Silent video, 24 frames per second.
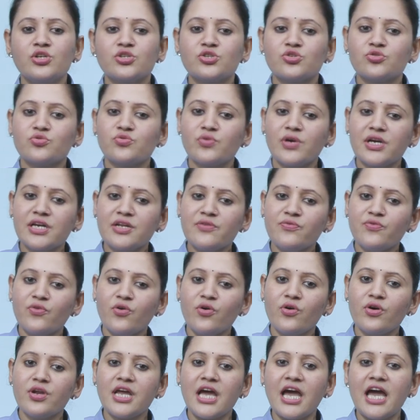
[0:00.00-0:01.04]
So,
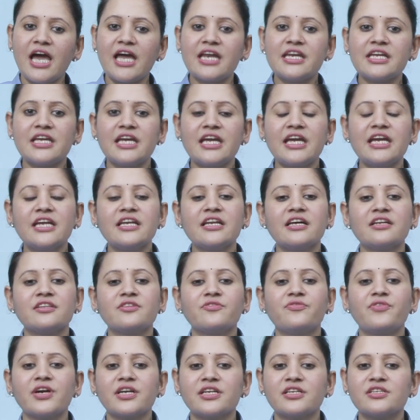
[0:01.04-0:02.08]
24 and 8 are
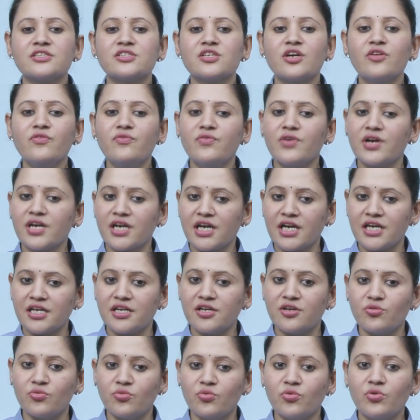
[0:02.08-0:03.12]
the factors of
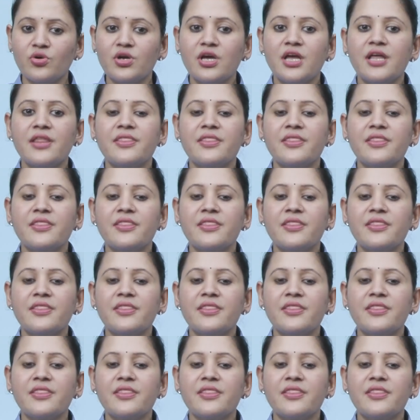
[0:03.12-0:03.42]
192.